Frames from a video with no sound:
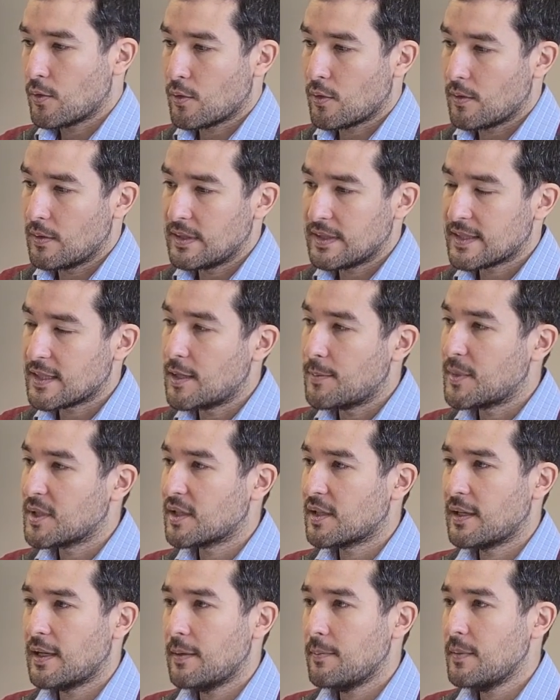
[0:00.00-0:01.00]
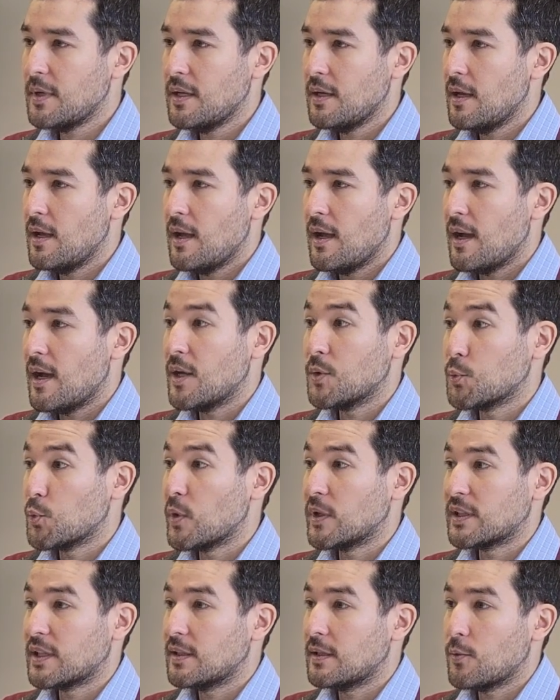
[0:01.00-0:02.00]
summoned him and
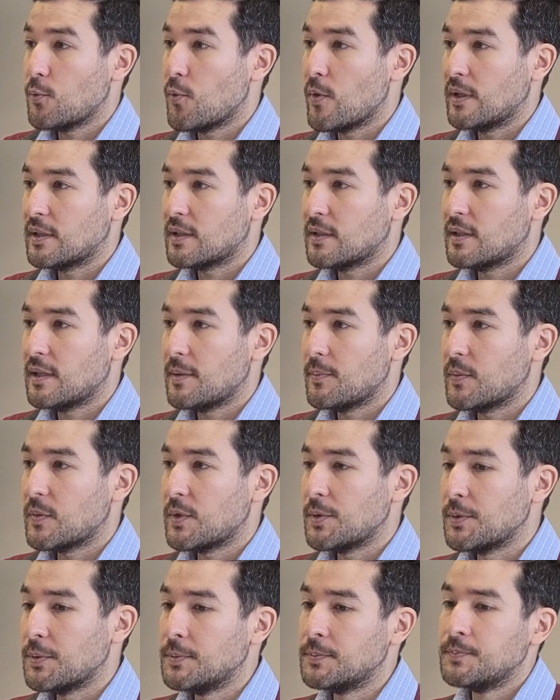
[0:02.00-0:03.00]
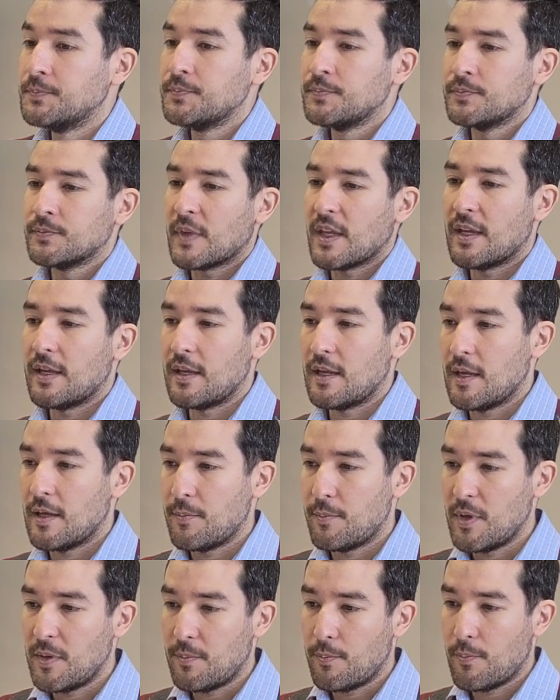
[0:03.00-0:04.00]
wanted him to
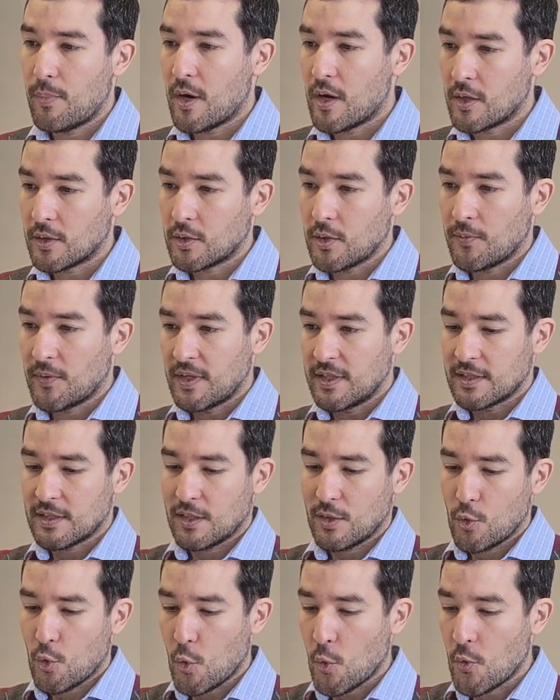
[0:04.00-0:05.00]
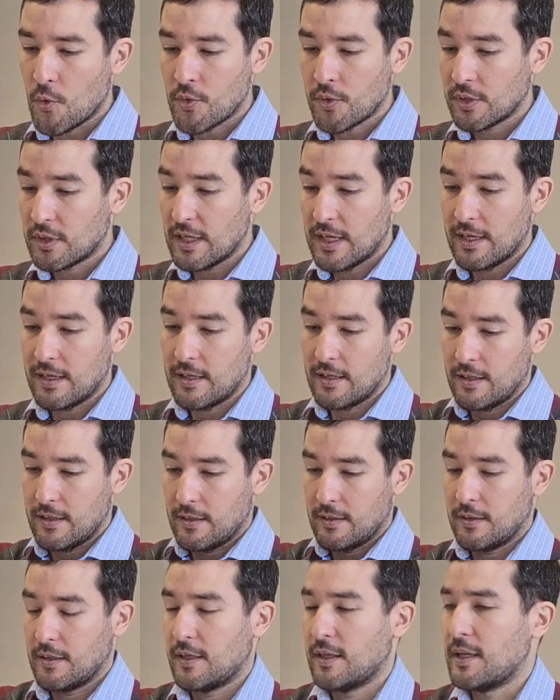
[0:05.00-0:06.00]
be part of his court,
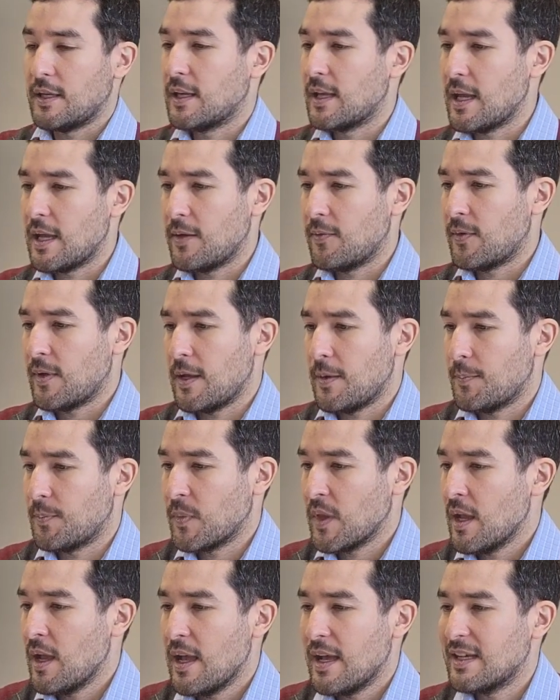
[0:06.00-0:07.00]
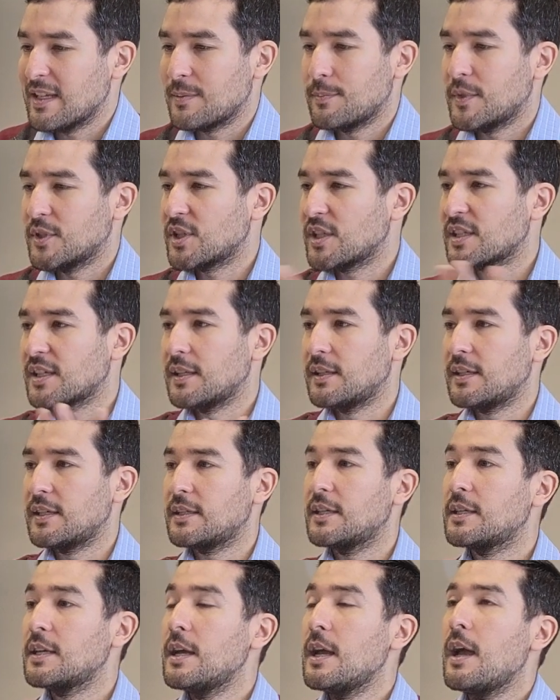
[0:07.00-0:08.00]
and he gave him as much as he
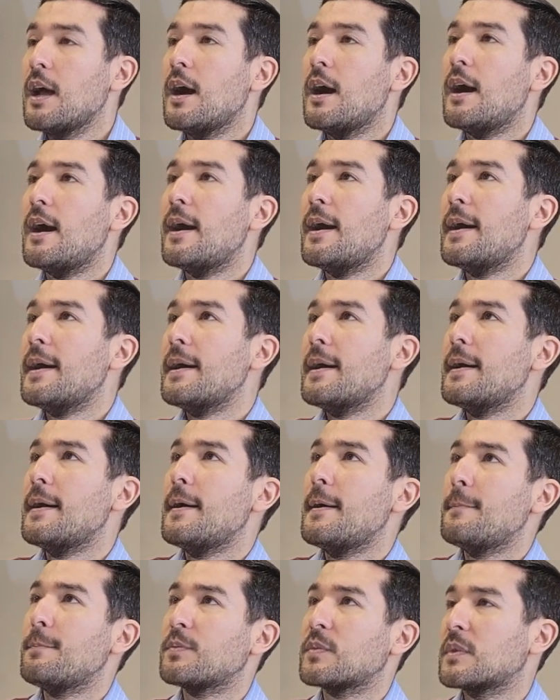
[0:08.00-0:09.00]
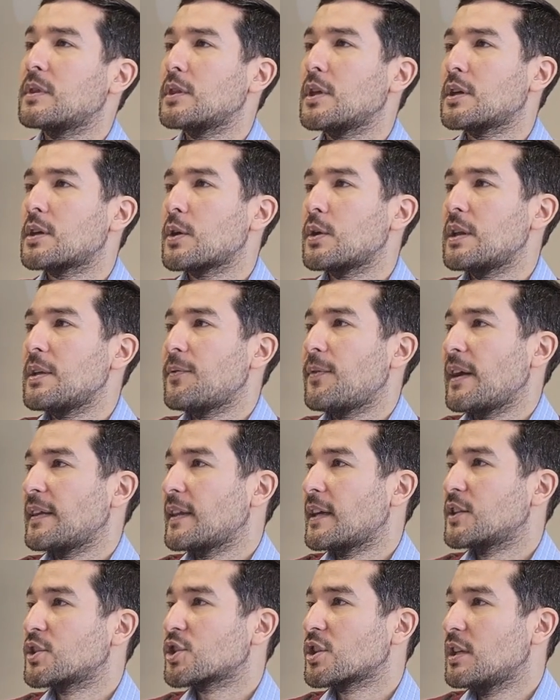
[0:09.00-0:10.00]
needed, not only
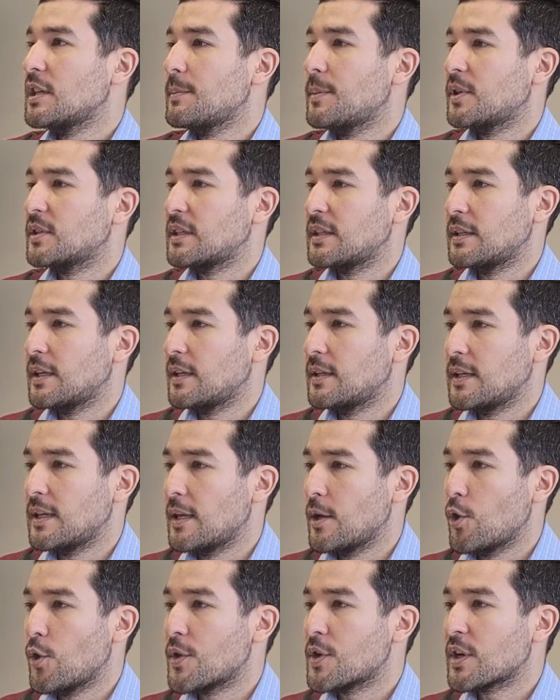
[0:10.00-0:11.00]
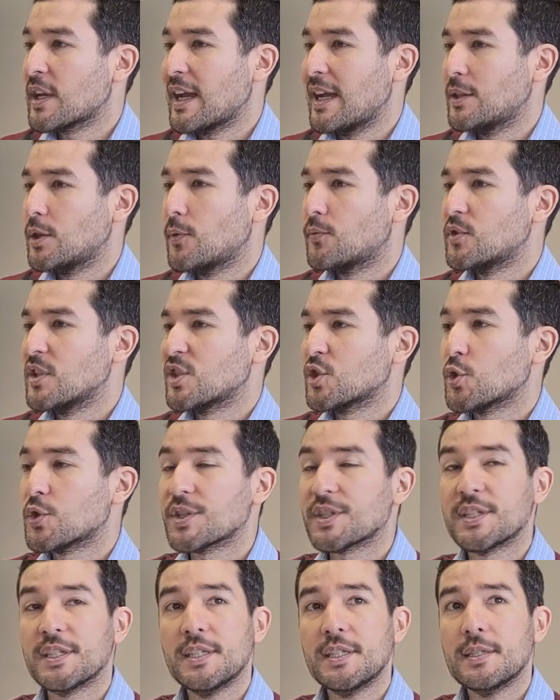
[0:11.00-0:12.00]
financially but in any other kind of
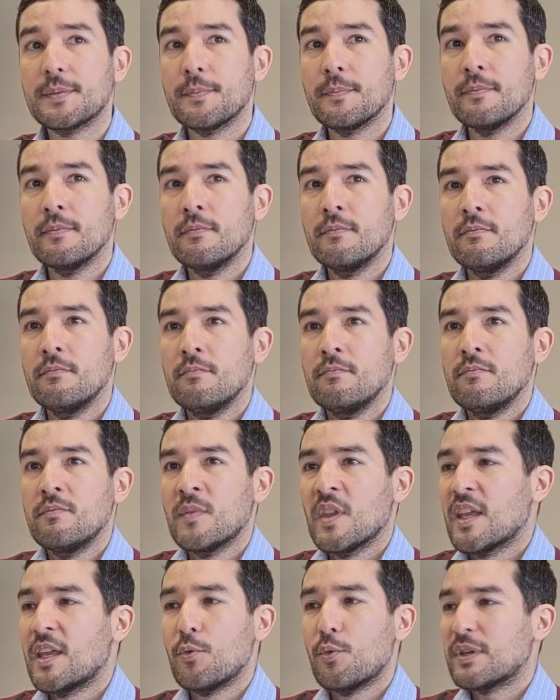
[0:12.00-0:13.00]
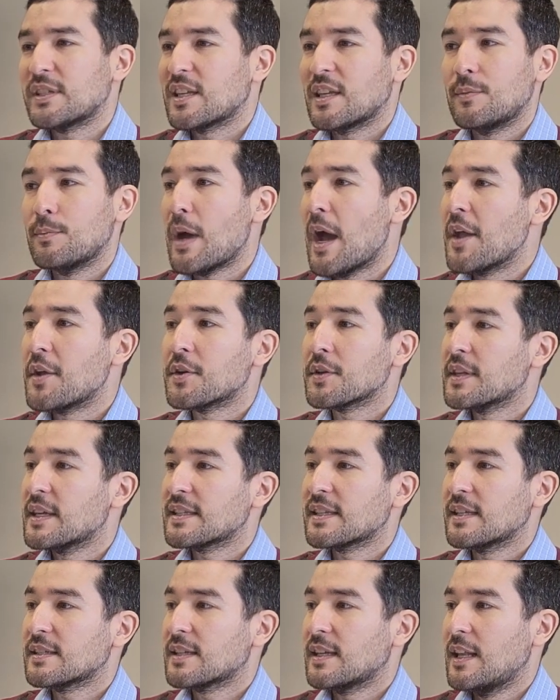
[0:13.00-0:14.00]
resources. He was admired
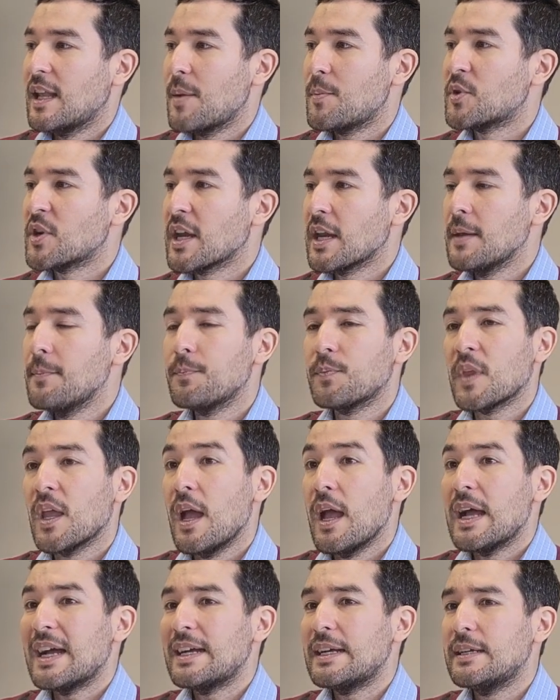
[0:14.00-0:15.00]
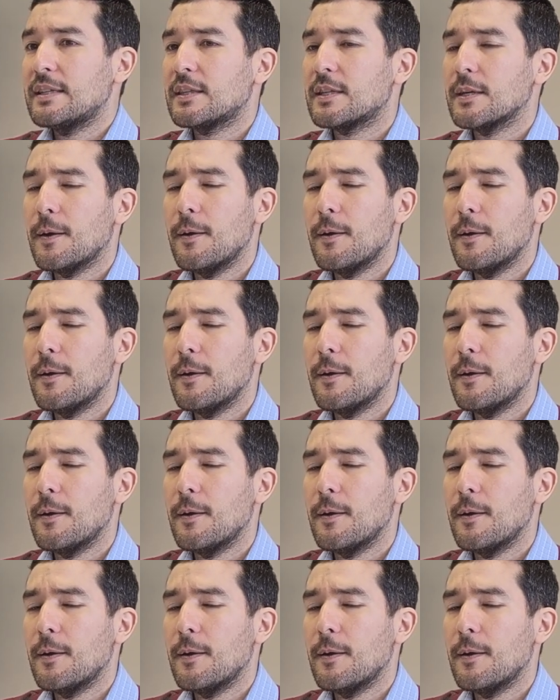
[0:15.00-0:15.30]
as a celebrity, and